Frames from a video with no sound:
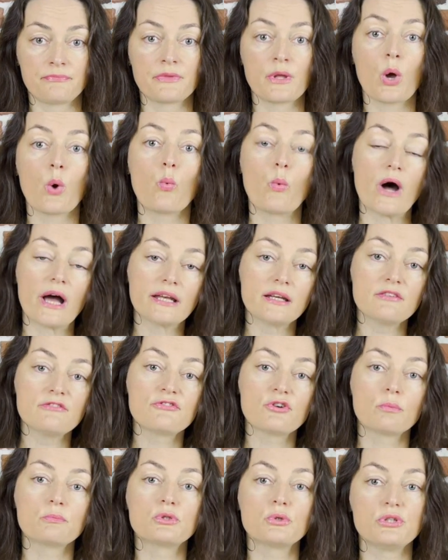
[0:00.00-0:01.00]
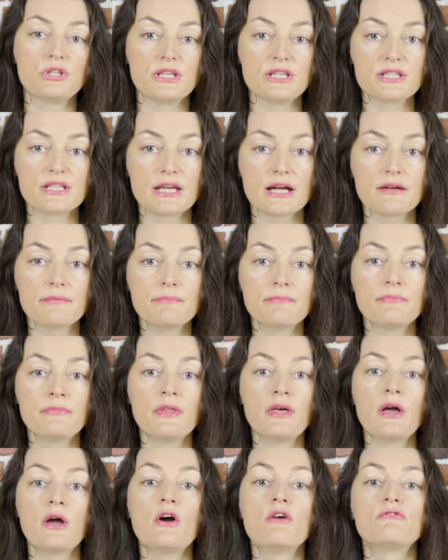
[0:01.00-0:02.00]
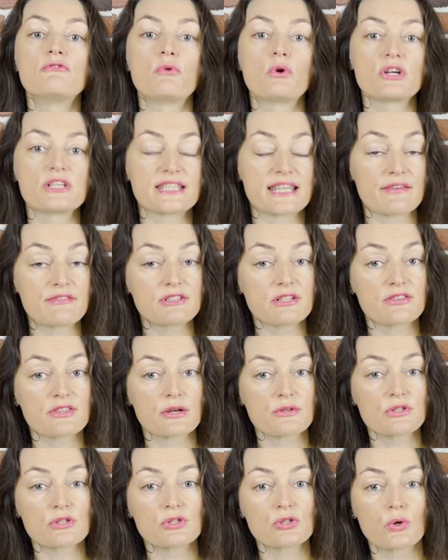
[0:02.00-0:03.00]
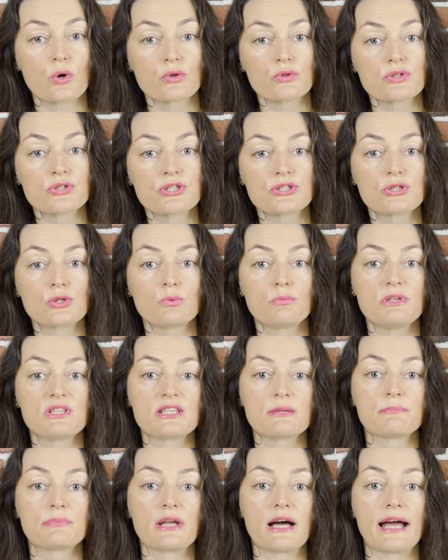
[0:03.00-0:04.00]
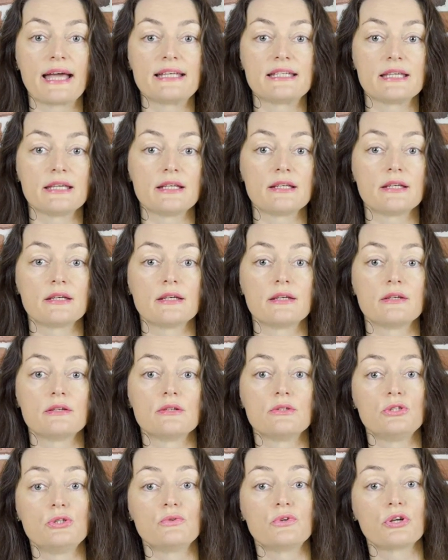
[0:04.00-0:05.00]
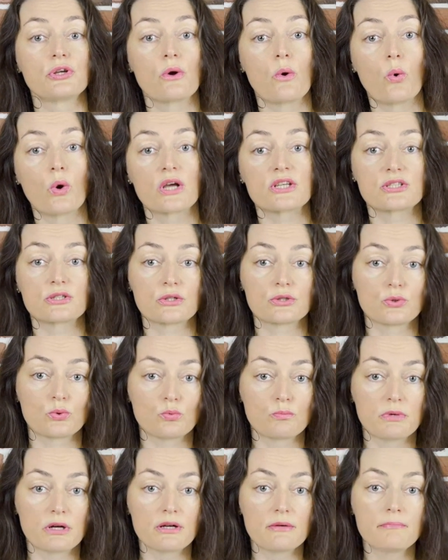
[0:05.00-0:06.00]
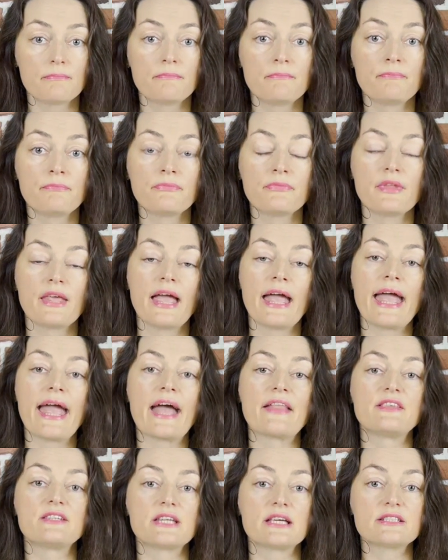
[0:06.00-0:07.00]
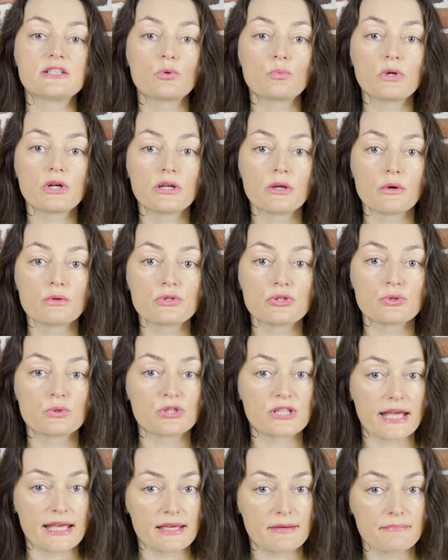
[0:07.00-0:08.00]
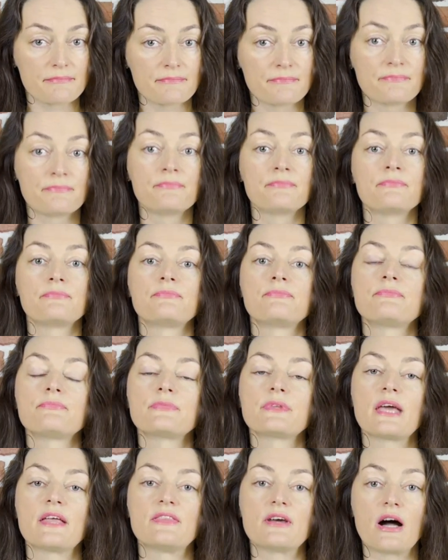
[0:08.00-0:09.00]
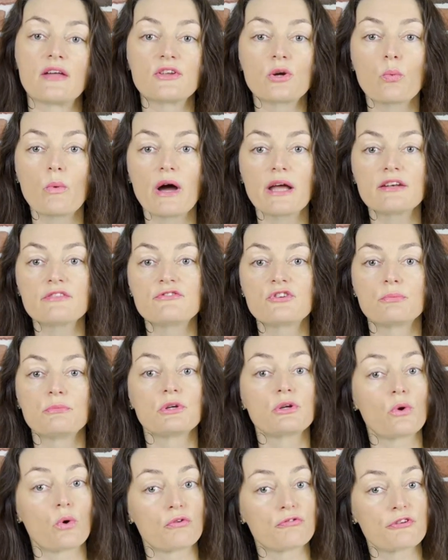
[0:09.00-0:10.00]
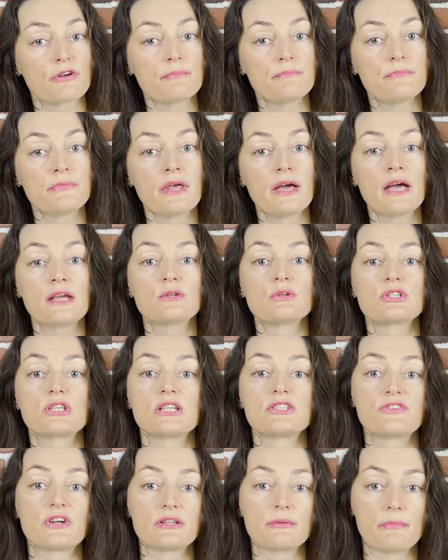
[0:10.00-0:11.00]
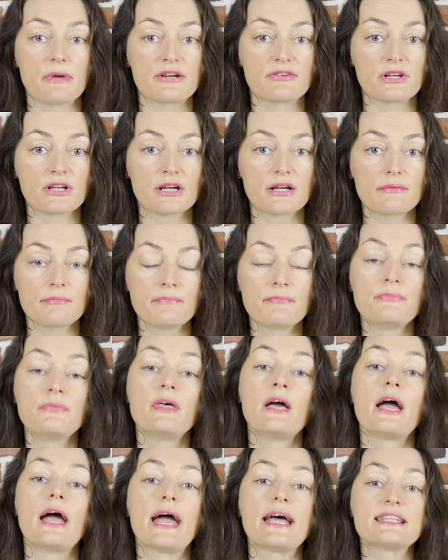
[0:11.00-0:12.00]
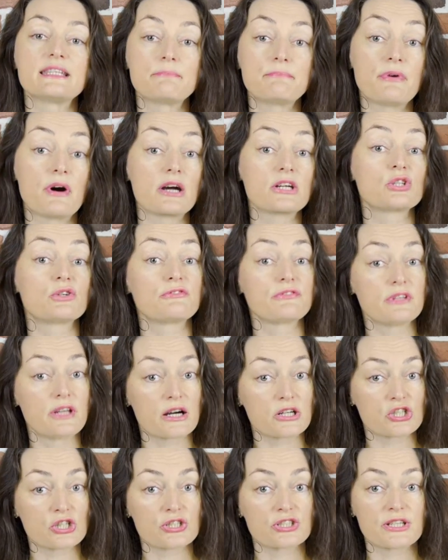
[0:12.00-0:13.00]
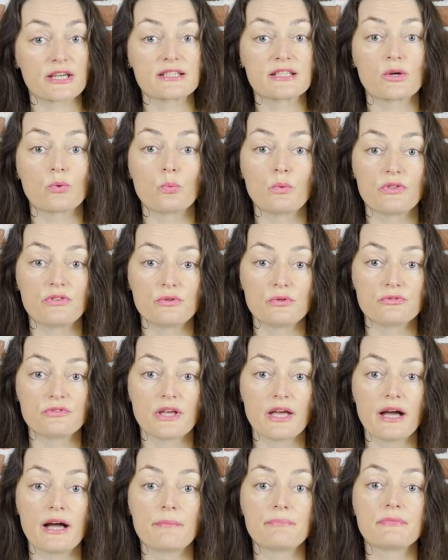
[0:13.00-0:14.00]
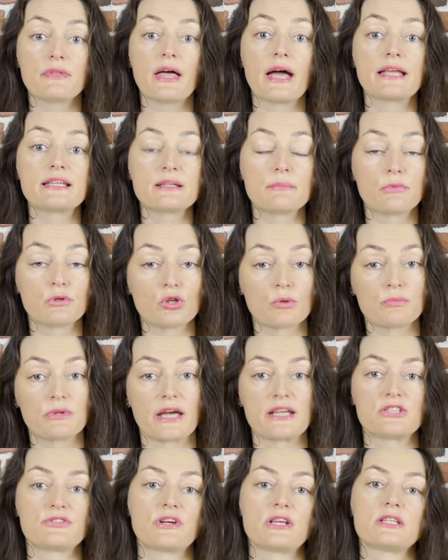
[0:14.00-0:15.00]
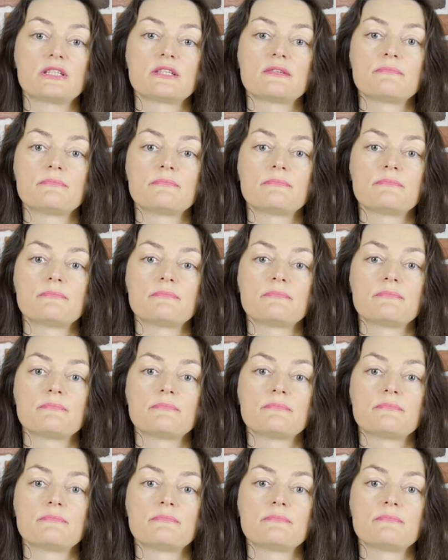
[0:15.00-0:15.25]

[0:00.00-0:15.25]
One from Tunisia for 70,000 tons to be supplied during August-October. The tender will close today. The other one from Nkofe to Central America as a part of larger tender with urea and ammonium nitrate.